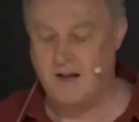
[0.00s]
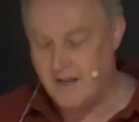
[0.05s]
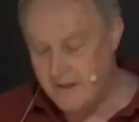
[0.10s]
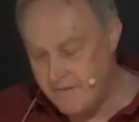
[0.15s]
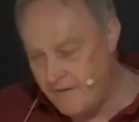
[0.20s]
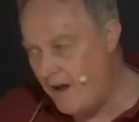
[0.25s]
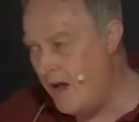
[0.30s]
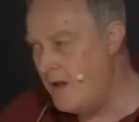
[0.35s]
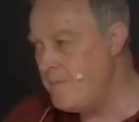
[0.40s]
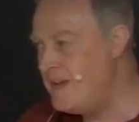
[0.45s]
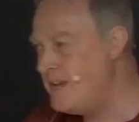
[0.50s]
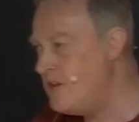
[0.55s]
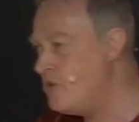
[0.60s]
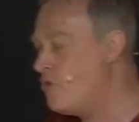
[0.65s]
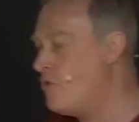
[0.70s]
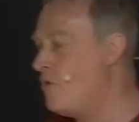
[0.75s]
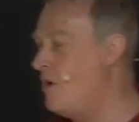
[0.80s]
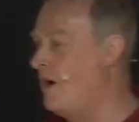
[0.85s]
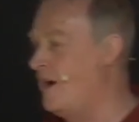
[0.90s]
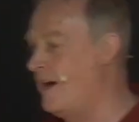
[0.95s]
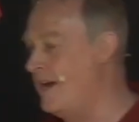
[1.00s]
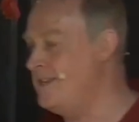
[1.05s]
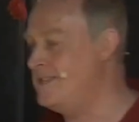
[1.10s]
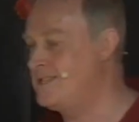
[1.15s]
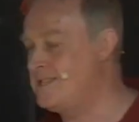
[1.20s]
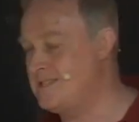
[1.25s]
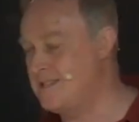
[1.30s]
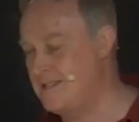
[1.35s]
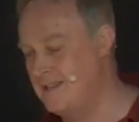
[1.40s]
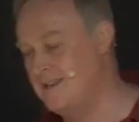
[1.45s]
If I'm in
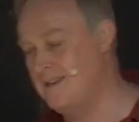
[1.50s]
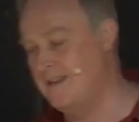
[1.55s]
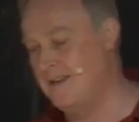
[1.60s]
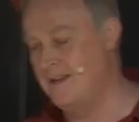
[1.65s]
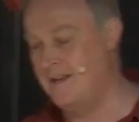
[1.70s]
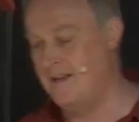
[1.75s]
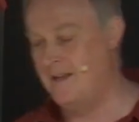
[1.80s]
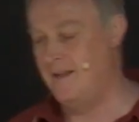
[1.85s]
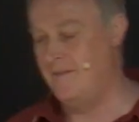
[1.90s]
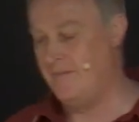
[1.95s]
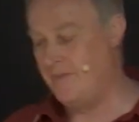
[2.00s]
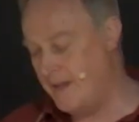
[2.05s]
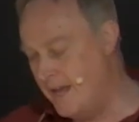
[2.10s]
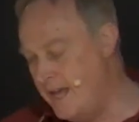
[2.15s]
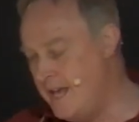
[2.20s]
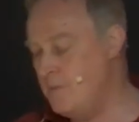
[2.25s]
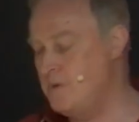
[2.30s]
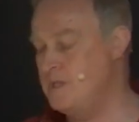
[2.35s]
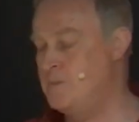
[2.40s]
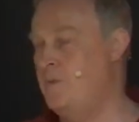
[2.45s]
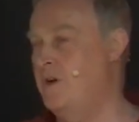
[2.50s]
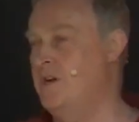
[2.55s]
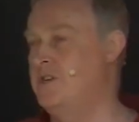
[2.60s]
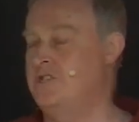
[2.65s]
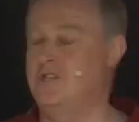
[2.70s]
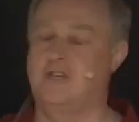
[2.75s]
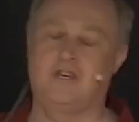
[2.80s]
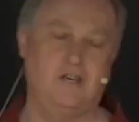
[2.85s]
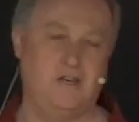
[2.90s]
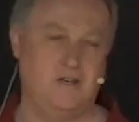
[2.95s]
Christ, he was
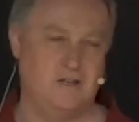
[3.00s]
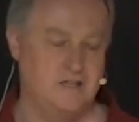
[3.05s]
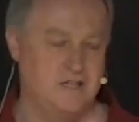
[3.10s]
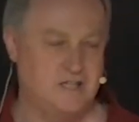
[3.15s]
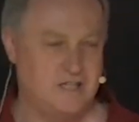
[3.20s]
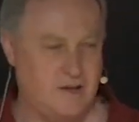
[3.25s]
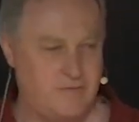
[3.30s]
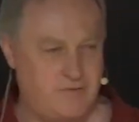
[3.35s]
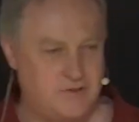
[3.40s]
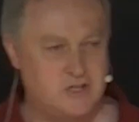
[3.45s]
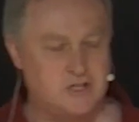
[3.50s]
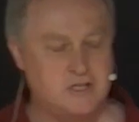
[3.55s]
persecuted and suffered,